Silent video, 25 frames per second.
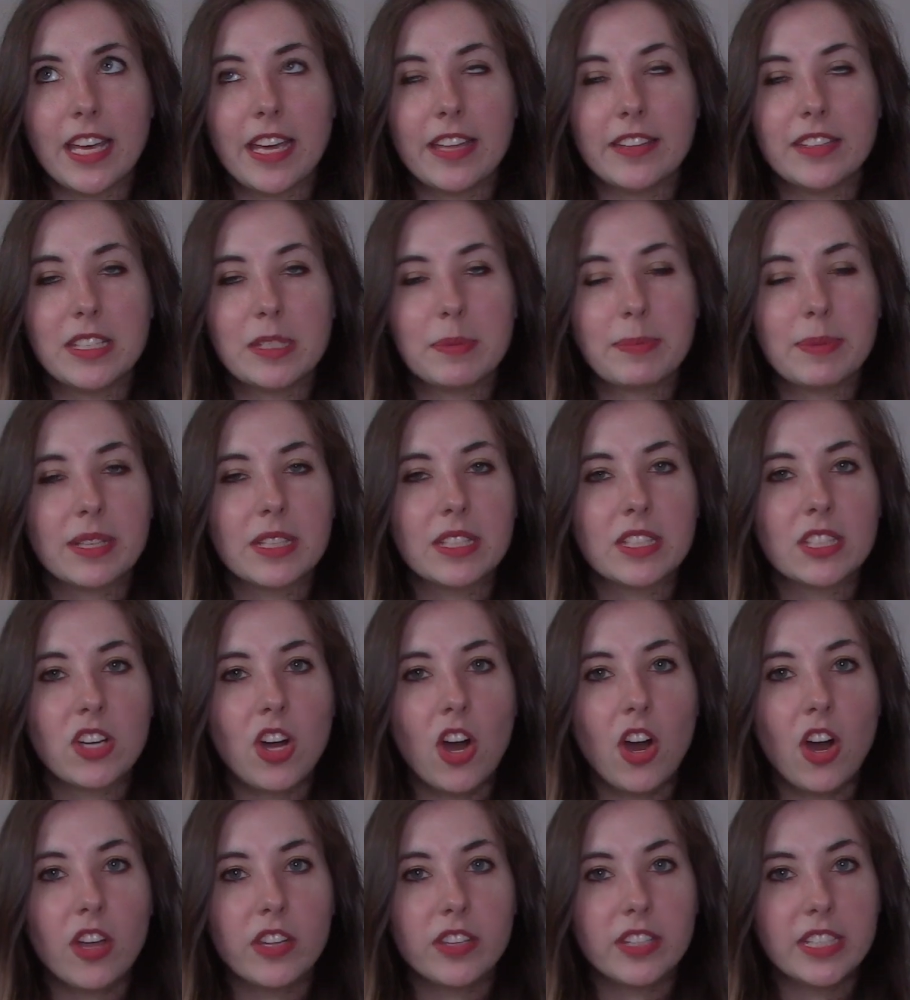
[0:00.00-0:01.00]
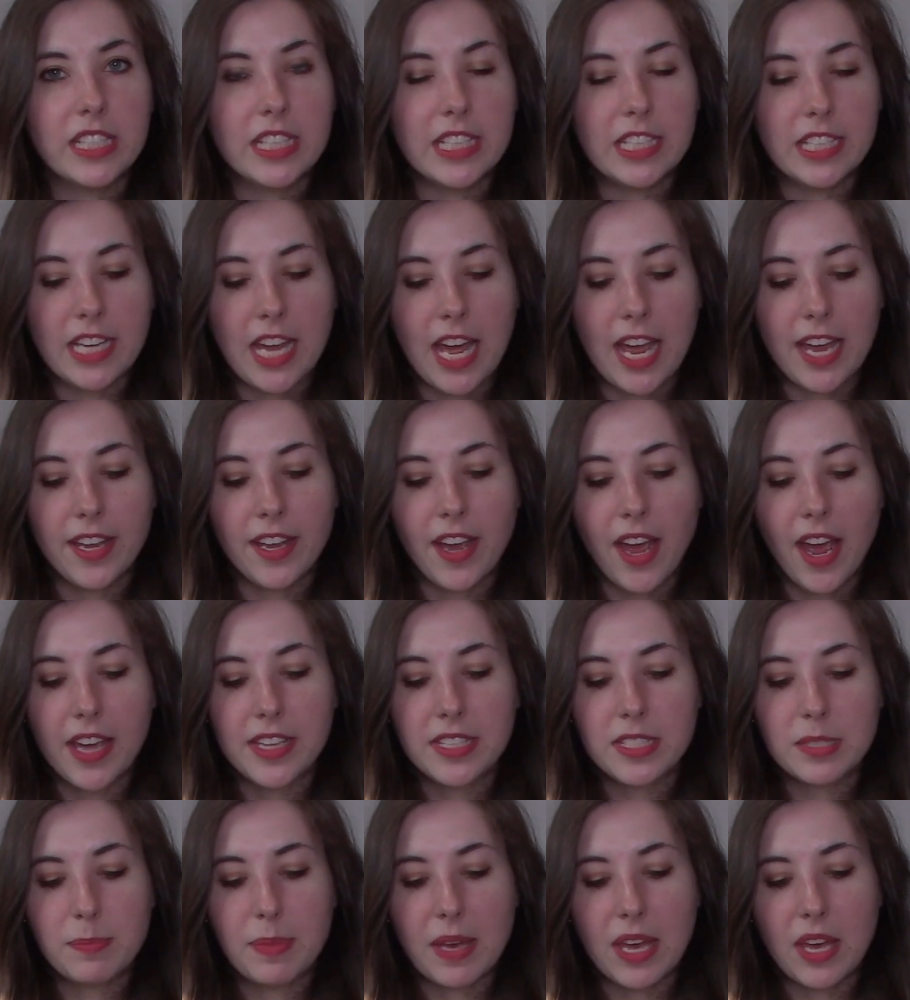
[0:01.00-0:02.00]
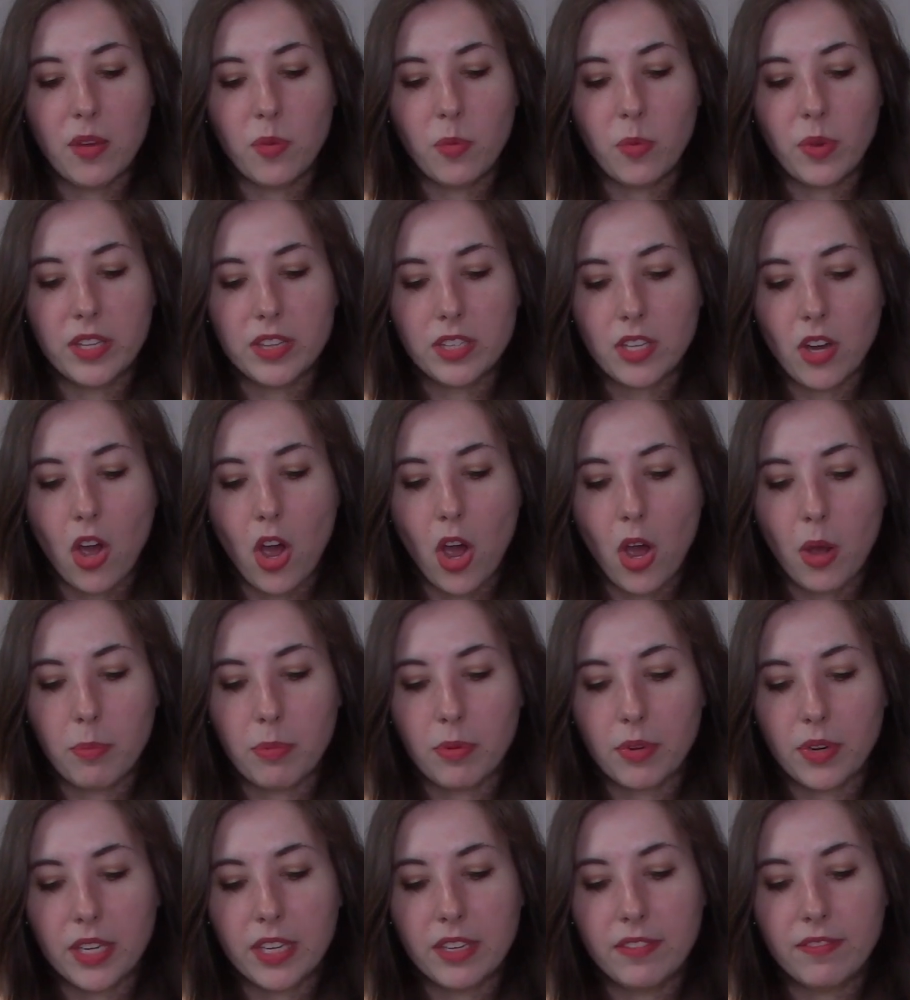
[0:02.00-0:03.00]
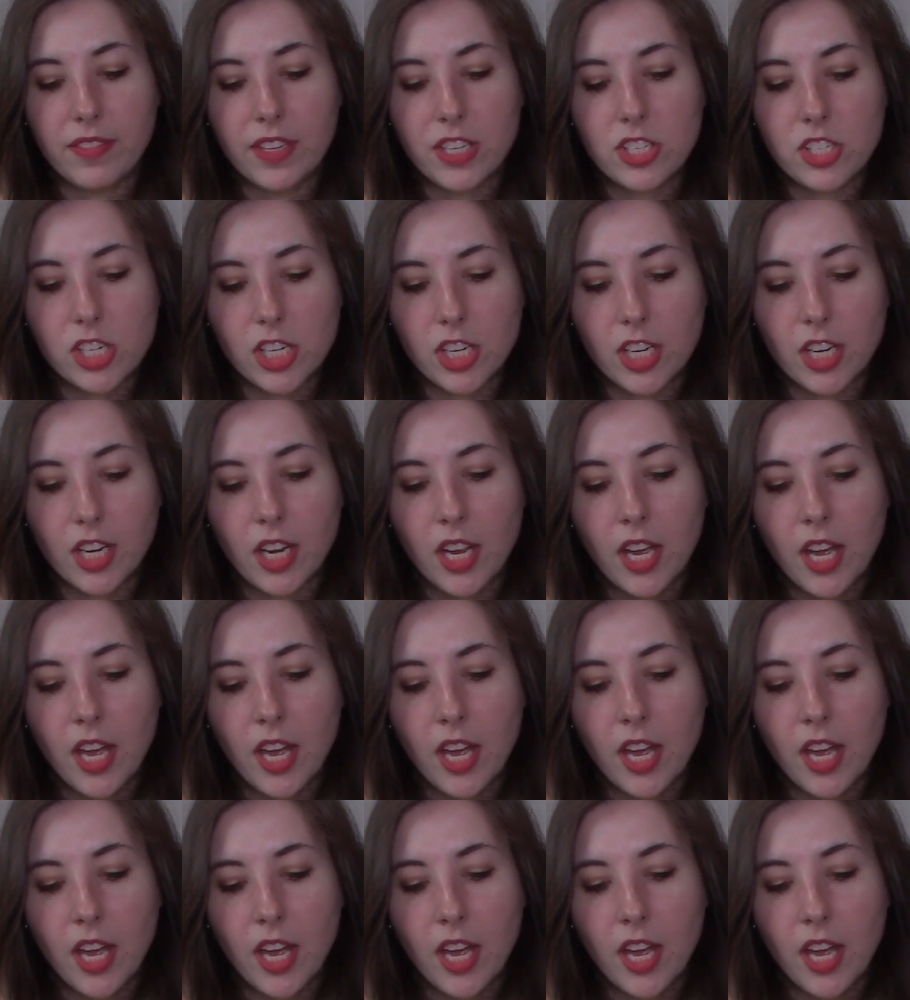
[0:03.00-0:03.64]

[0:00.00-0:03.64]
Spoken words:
And this book is called The Night I Spent with Aubrey Fisher.